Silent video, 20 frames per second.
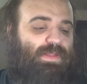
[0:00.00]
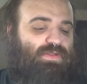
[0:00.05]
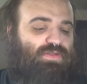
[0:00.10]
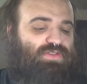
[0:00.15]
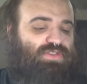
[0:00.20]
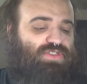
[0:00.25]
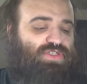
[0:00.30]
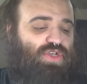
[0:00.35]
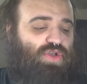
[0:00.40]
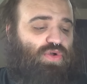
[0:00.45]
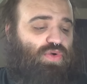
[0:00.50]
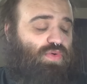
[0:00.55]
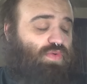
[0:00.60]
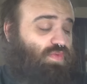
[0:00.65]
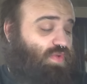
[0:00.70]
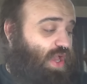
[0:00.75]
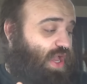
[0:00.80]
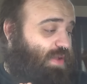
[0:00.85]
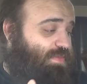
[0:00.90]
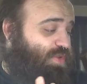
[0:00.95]
So
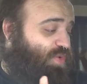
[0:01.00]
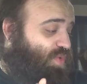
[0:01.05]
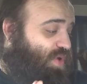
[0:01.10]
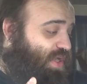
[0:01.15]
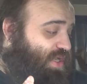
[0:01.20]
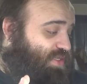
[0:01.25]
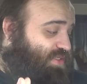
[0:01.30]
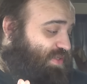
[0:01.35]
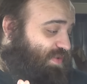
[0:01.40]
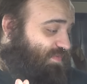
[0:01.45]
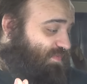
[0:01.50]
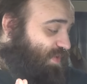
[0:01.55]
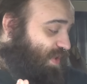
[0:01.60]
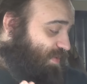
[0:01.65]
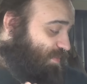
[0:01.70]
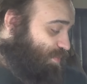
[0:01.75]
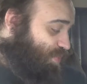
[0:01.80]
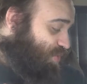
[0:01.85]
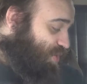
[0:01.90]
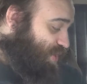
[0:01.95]
hobby-wise,
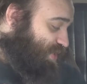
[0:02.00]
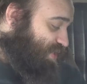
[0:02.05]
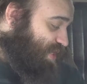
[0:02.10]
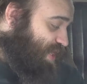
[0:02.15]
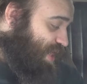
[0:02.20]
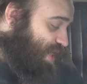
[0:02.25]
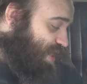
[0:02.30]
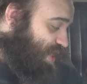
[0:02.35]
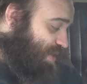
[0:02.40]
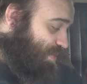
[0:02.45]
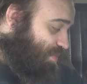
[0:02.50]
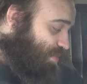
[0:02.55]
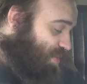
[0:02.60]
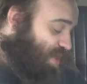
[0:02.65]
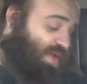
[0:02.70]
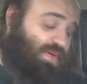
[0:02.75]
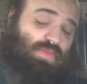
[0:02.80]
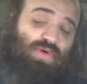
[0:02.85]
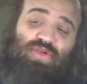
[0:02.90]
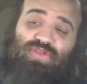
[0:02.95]
I'm pretty tied up.
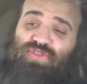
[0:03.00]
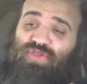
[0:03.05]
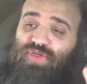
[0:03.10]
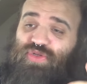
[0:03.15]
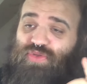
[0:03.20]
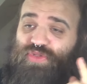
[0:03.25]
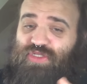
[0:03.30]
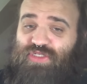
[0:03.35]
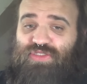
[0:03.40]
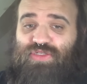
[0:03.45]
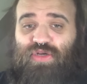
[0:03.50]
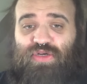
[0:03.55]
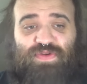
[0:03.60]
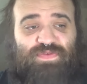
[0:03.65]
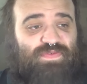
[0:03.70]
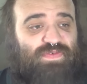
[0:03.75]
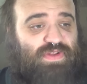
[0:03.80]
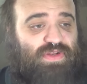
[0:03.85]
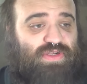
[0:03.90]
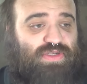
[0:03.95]
I'm also doing the start to
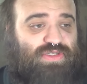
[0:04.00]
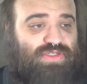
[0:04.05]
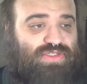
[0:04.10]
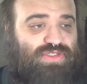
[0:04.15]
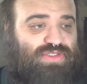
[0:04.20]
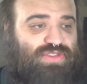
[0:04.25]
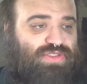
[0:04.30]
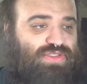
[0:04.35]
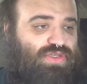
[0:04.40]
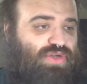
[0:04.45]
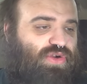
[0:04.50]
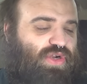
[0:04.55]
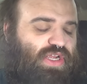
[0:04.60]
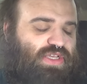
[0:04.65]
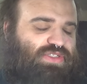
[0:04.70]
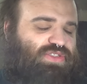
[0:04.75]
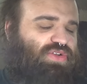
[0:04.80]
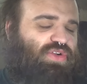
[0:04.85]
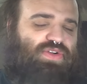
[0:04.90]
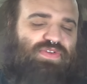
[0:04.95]
finish, or
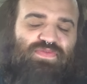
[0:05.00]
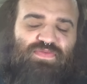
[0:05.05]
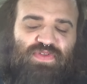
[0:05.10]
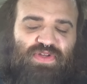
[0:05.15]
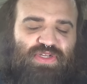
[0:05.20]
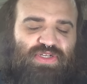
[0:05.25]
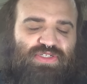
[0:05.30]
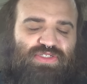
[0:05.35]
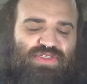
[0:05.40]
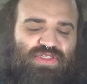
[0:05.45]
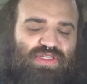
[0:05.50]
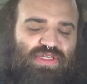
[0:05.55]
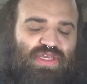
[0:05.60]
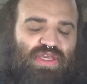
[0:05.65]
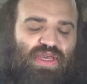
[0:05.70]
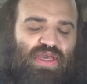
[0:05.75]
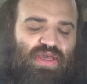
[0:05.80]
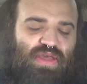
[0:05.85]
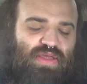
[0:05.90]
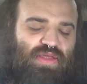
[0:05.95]
not start to finish, the
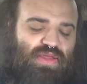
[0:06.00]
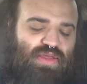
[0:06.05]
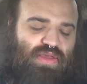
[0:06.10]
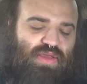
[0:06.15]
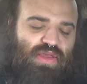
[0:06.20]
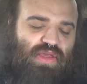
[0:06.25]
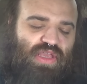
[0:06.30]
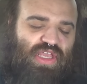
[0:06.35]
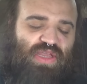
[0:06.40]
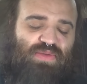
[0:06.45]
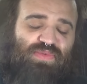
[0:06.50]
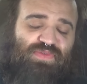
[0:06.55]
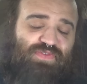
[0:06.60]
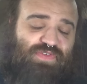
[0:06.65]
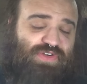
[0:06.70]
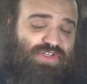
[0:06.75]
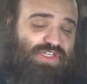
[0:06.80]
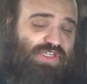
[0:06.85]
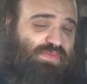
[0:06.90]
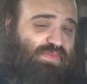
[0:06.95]
Gunther
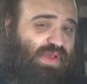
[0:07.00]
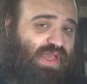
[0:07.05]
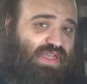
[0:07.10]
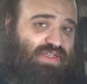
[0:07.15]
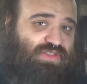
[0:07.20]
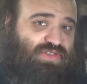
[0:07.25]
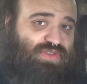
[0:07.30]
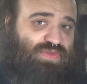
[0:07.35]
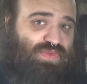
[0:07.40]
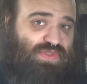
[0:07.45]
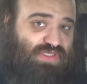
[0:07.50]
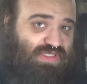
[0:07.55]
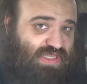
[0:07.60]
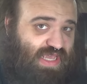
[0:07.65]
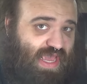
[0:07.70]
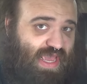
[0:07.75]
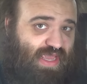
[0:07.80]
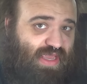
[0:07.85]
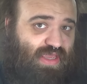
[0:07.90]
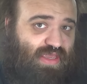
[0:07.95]
for Cheap Bastards with
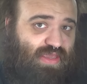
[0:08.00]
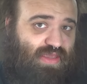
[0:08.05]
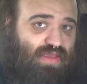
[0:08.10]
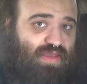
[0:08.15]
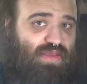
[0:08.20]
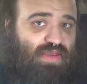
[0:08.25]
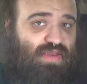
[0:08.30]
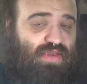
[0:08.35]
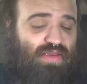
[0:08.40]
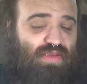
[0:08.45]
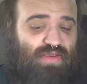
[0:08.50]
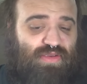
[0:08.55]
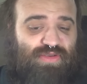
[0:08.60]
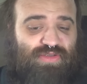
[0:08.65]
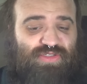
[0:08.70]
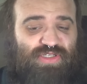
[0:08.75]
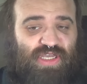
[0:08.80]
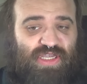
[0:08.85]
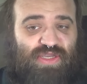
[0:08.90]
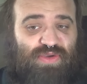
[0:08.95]
Zach
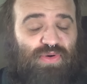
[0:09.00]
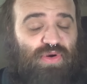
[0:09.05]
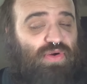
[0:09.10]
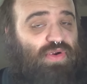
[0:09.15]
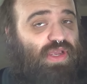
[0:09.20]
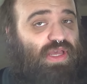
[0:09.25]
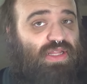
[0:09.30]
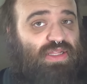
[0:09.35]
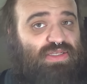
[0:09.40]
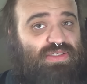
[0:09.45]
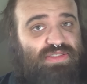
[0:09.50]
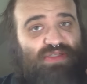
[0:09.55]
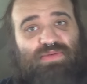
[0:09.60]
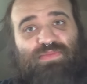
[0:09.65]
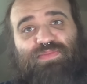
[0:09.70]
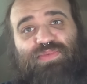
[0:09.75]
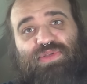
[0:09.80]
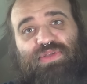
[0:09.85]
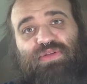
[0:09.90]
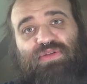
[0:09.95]
Zacho Arielis. I'll
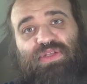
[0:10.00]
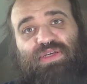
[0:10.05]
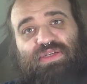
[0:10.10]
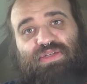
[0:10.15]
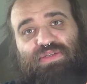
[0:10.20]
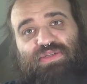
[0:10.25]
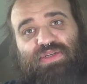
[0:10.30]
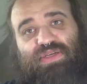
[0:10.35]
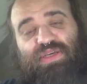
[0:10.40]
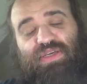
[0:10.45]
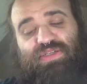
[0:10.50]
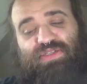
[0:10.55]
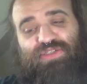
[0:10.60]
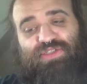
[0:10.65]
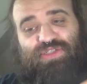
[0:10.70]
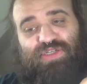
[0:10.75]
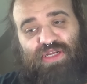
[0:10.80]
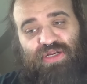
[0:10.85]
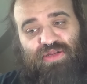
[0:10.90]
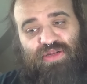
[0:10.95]
put the link to his
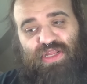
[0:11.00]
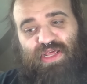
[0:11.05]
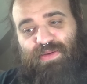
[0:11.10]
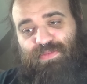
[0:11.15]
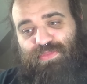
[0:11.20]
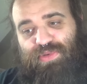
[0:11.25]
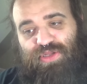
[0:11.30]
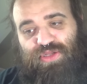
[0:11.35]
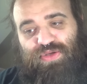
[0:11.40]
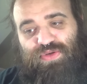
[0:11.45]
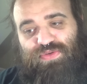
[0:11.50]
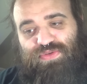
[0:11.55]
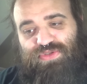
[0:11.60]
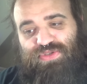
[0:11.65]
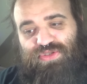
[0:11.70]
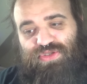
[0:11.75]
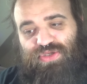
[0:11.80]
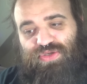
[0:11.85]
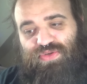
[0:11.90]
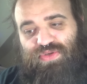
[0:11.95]
channel down below
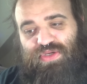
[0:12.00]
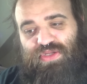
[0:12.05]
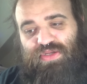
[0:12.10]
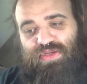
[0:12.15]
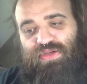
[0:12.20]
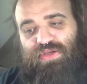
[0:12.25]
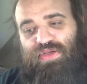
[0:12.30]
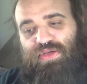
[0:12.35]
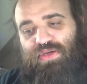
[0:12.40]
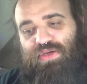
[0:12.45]
so you can